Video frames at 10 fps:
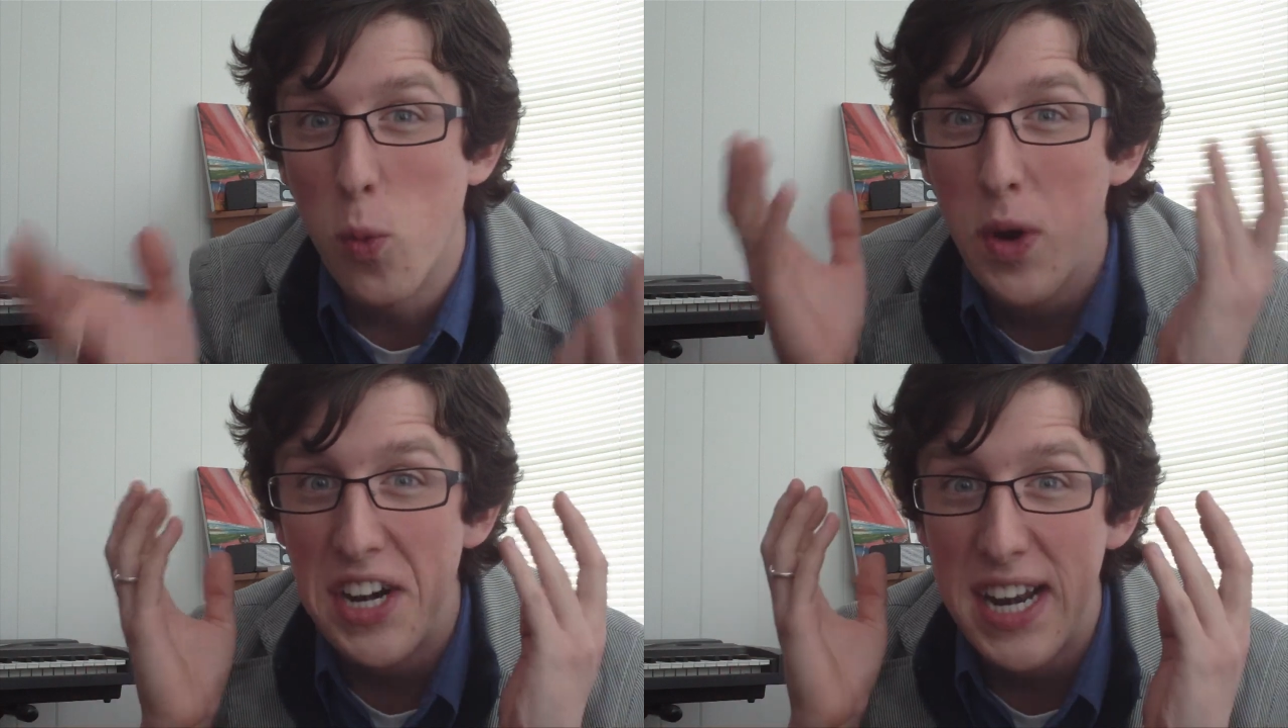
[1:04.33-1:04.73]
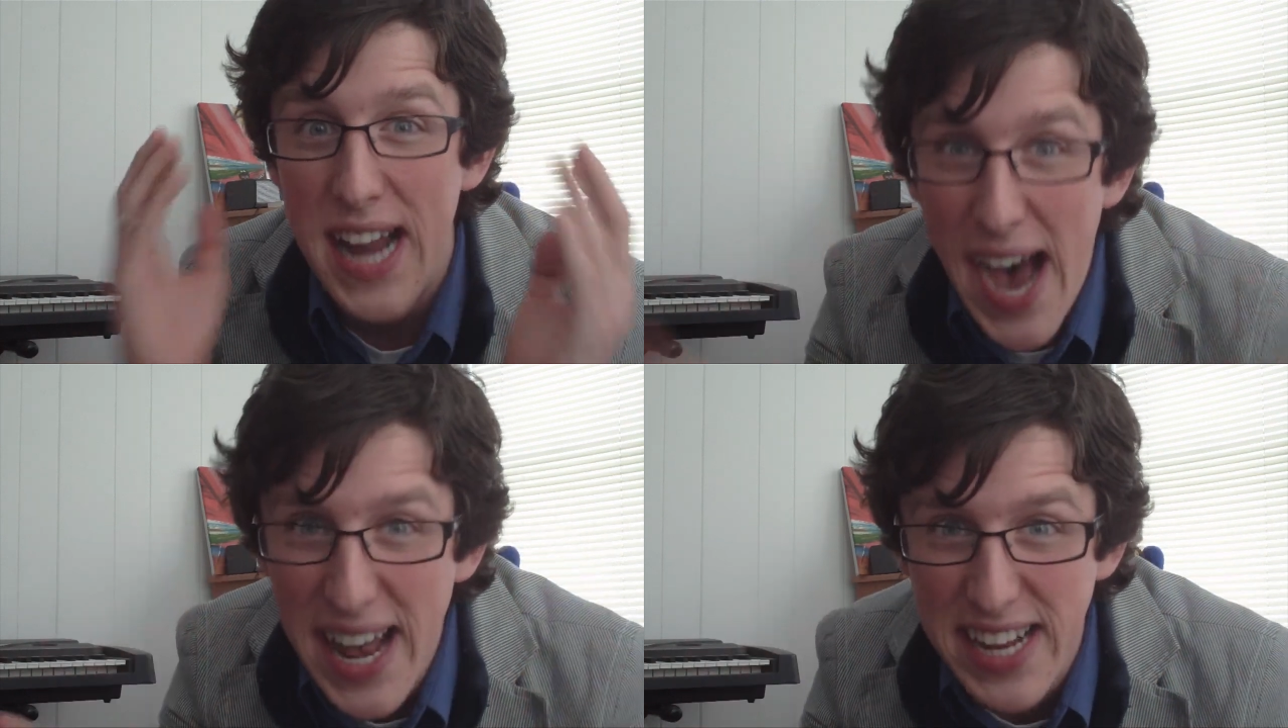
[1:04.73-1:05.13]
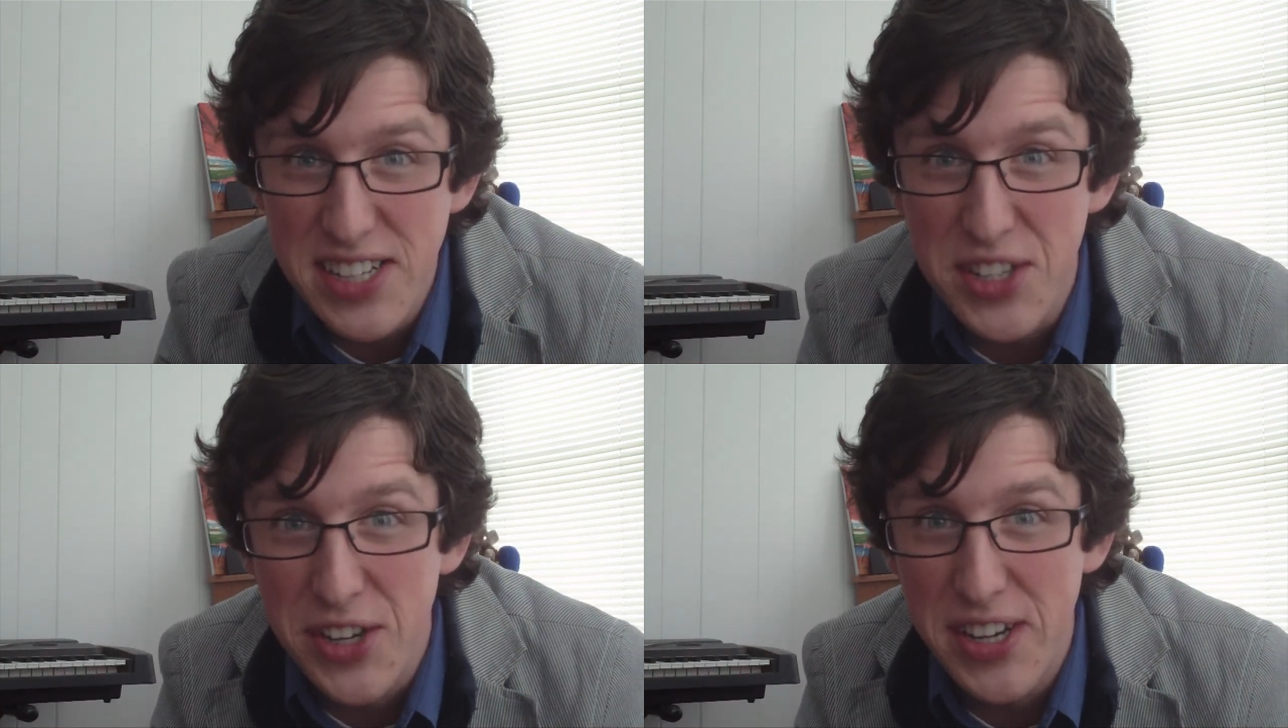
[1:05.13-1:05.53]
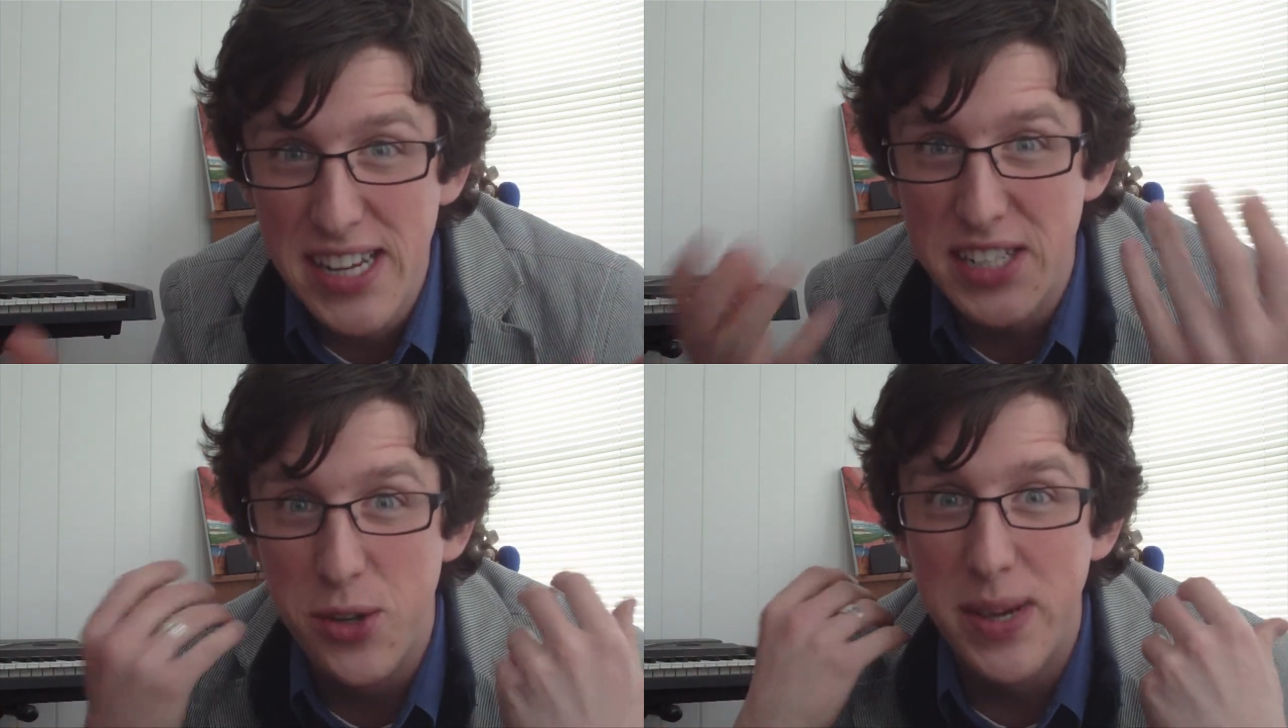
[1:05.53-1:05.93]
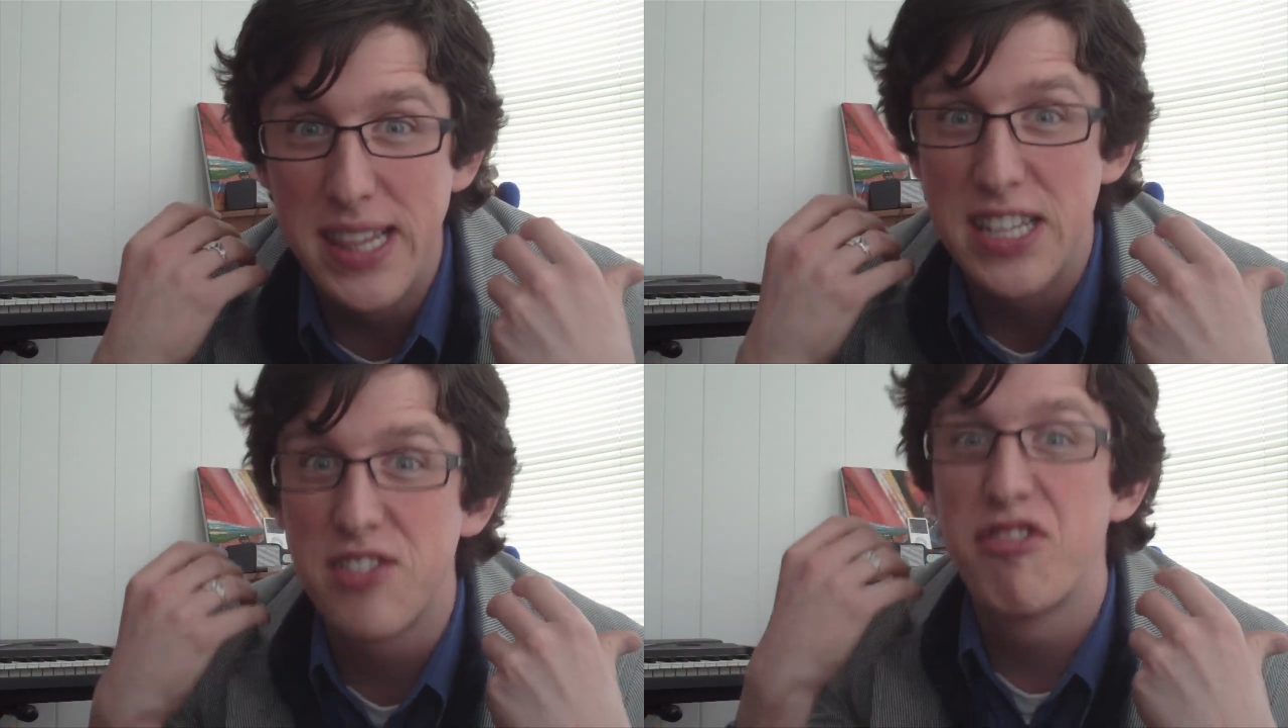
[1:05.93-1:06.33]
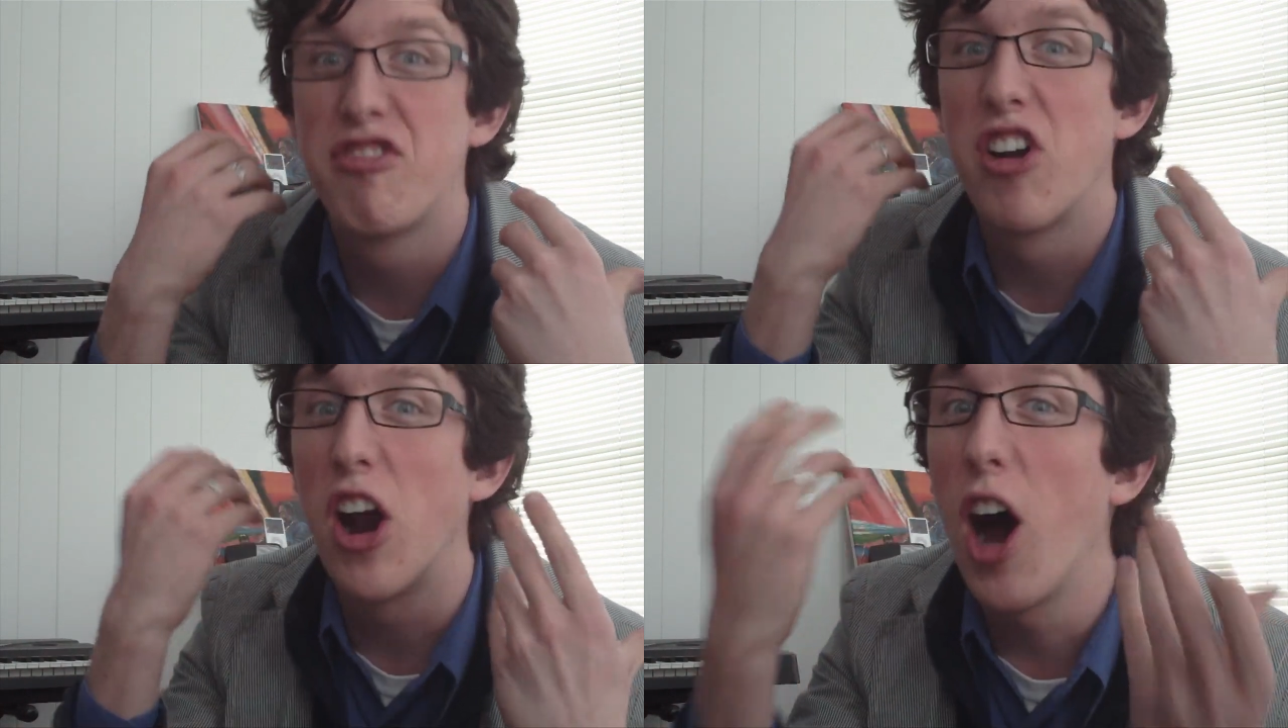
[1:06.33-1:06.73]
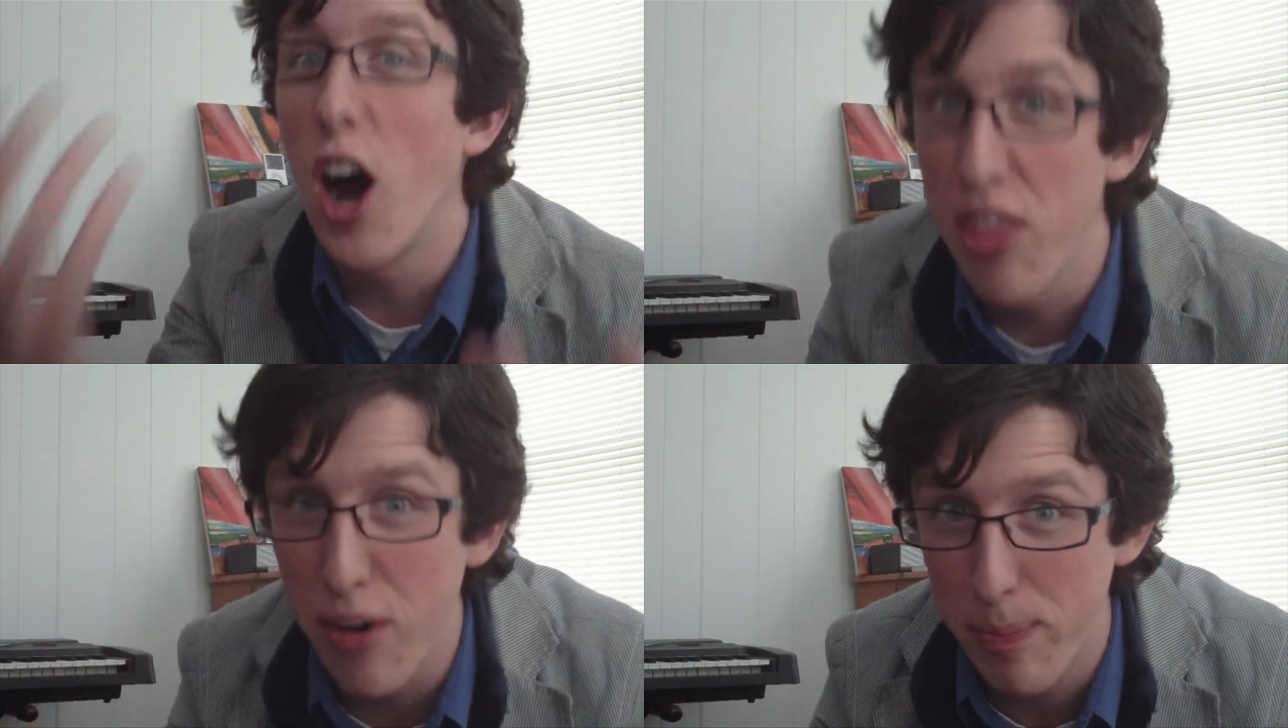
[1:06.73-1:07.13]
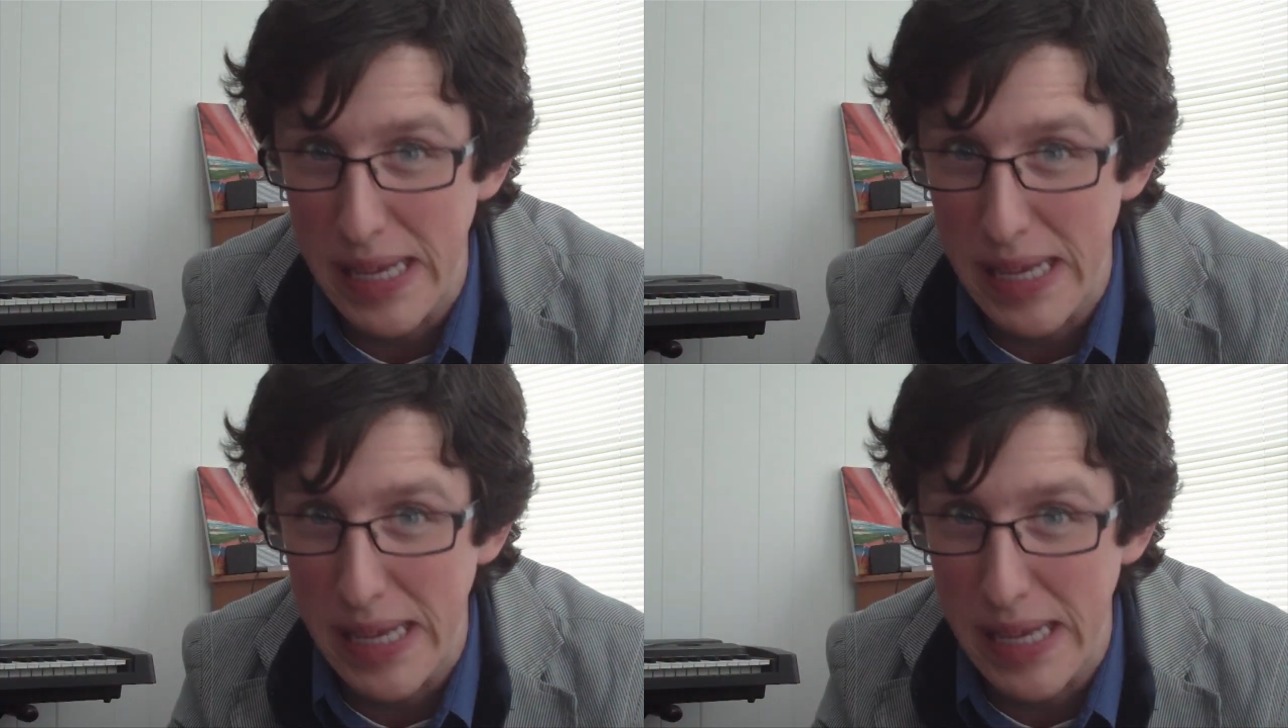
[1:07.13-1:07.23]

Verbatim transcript: we're not as good at doing this for other